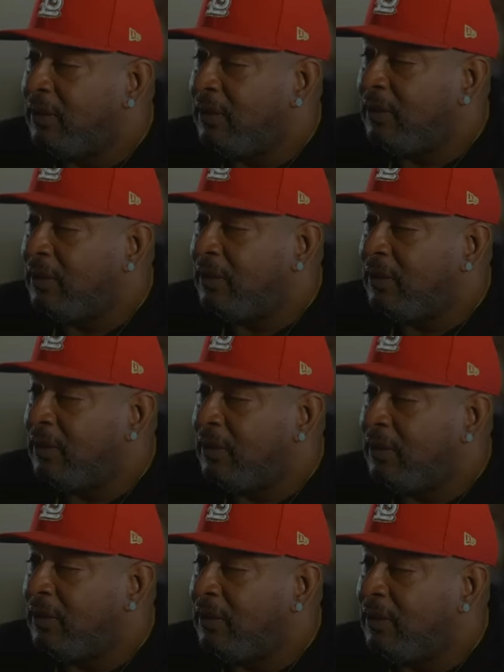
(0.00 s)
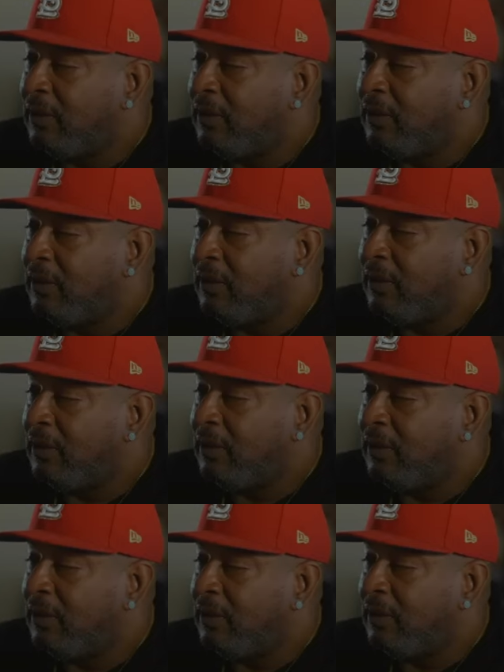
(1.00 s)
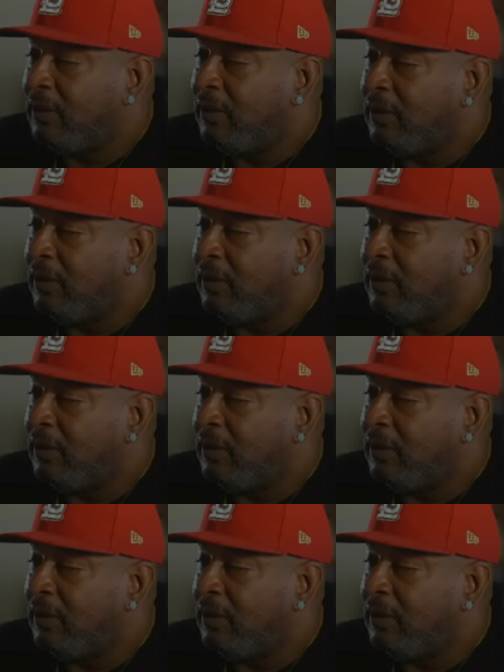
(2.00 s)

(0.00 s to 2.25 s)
No words are spoken by the person on screen.